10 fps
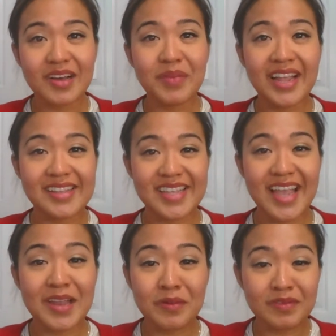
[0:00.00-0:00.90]
amazing.
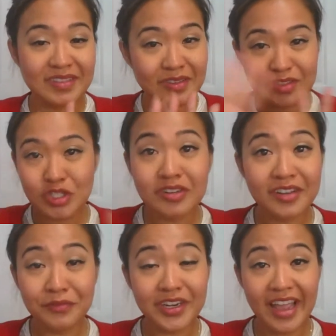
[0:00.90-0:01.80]
And tune
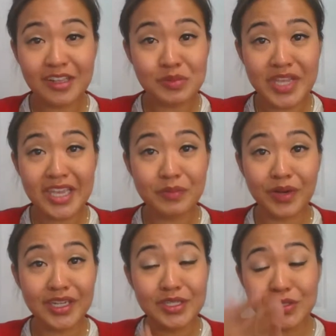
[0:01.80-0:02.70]
in for next week.
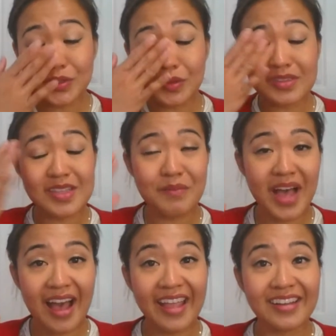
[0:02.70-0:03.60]
We're gonna do some
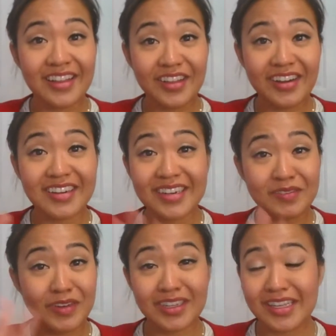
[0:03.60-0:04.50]
eye color.
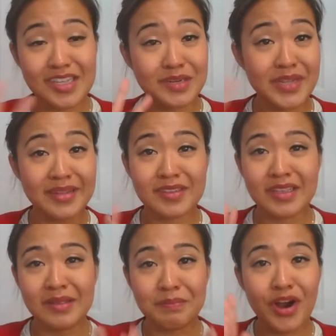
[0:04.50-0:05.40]
It's gonna be
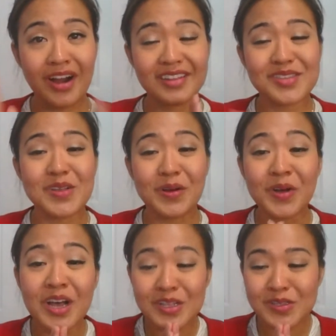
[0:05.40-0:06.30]
in parts.
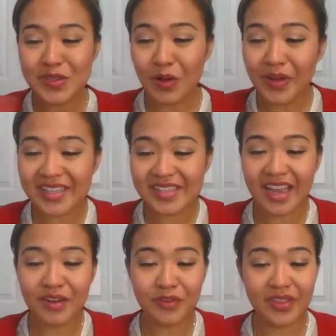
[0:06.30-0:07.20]
So
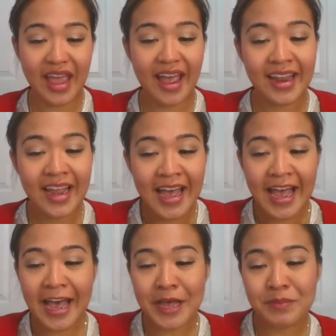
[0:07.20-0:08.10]
excited for that.
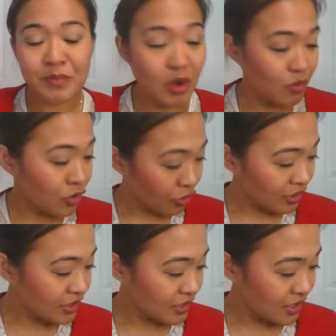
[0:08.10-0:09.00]

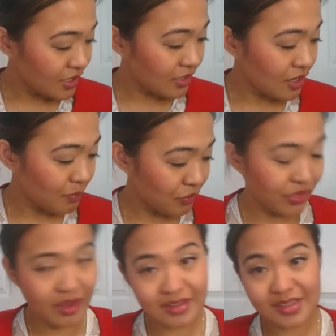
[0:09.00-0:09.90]
You're gonna need a couple
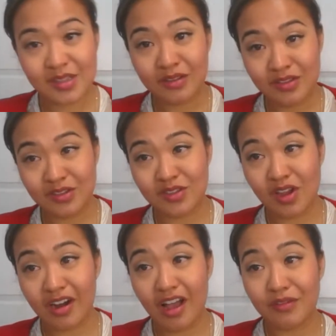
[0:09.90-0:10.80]
things to
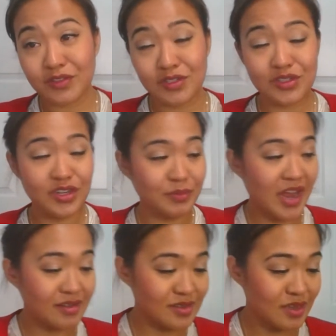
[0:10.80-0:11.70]
start off to do your
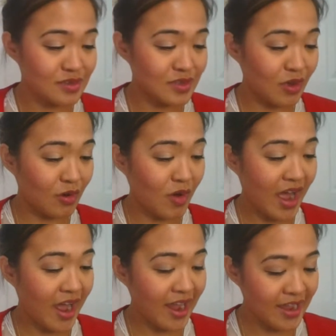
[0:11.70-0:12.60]
brows. So
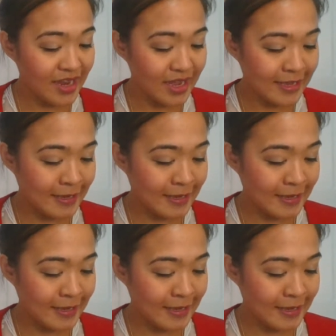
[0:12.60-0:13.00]
I